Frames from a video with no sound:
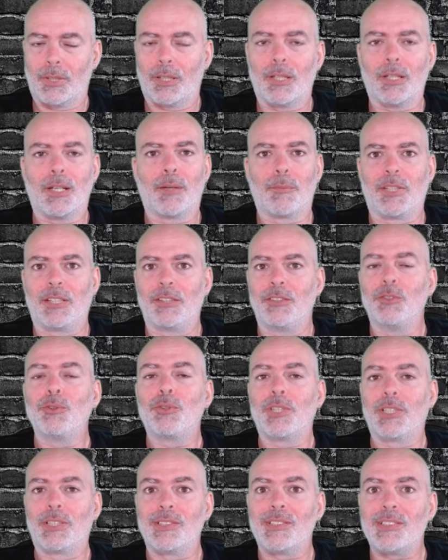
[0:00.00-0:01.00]
mean, you
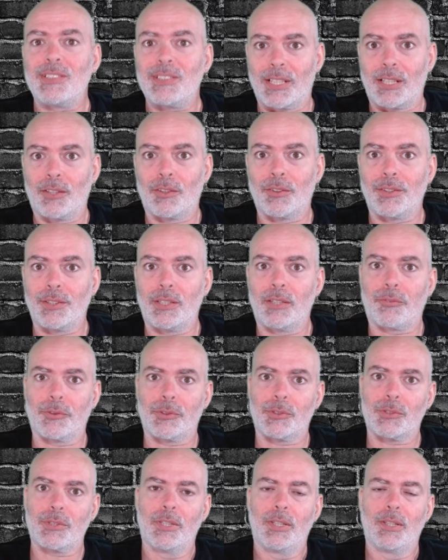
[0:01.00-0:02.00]
can tell the
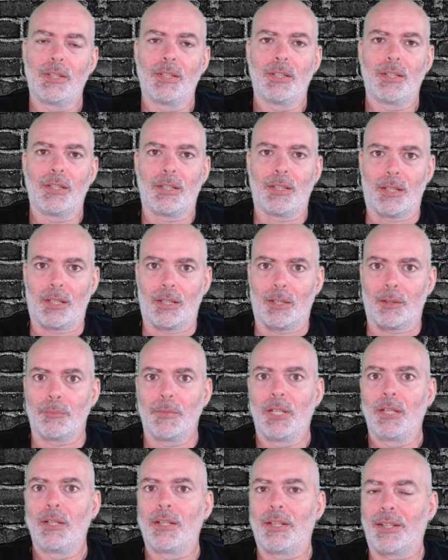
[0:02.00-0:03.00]
difference.
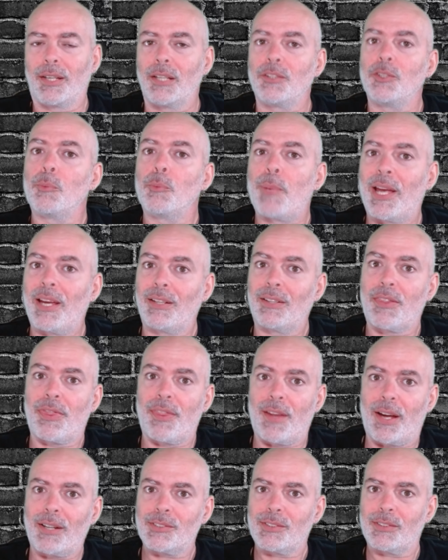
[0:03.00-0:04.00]
Again, you're paying
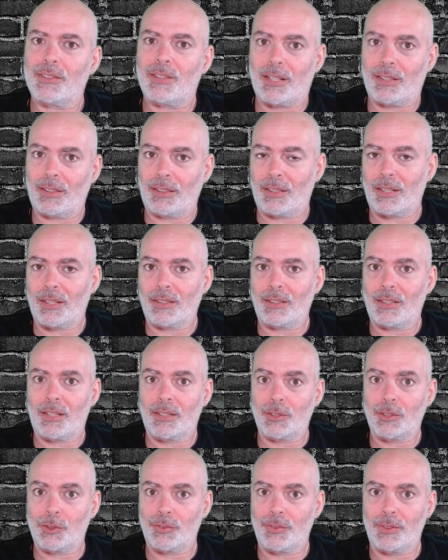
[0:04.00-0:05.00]

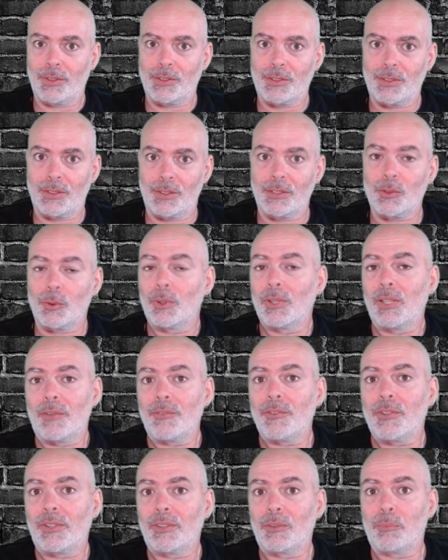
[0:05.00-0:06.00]
$1,099 for this thing. So
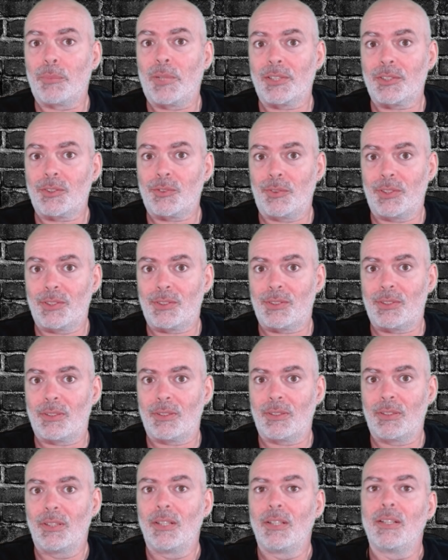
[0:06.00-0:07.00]
$1,100 for this
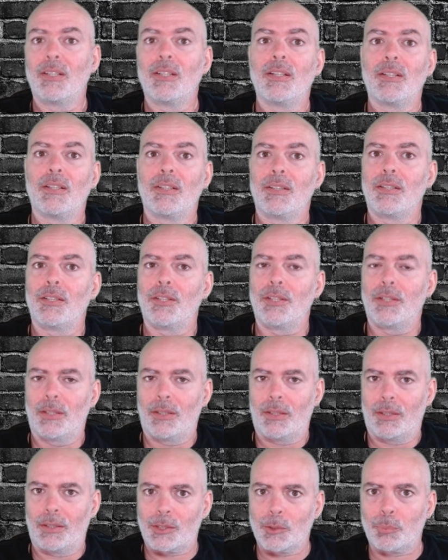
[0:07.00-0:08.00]
thing.
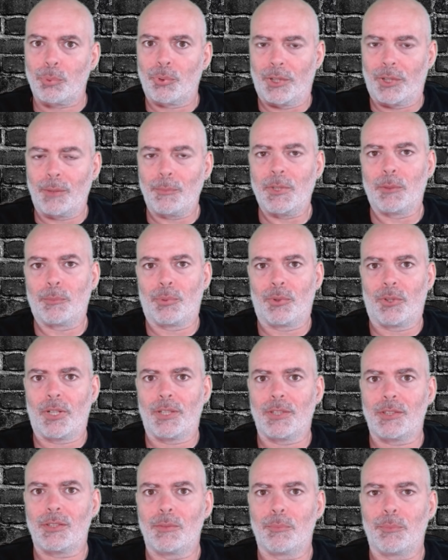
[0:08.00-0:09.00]
It's a premium
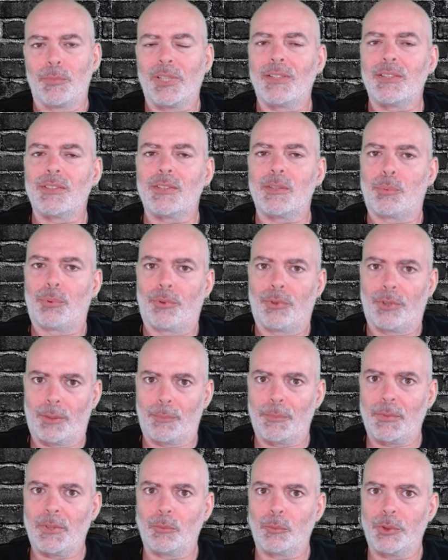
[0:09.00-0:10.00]
price, but it is a
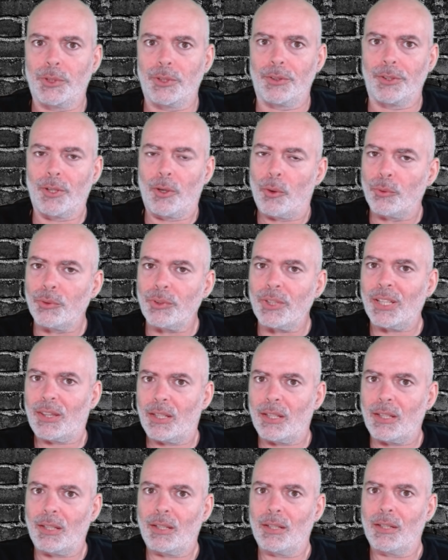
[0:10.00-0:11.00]
premium wheel. The only
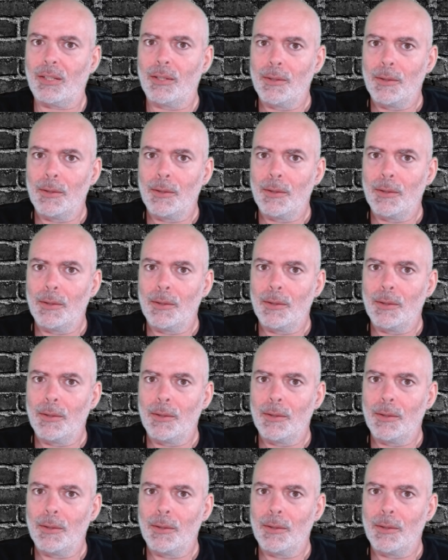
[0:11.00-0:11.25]
thing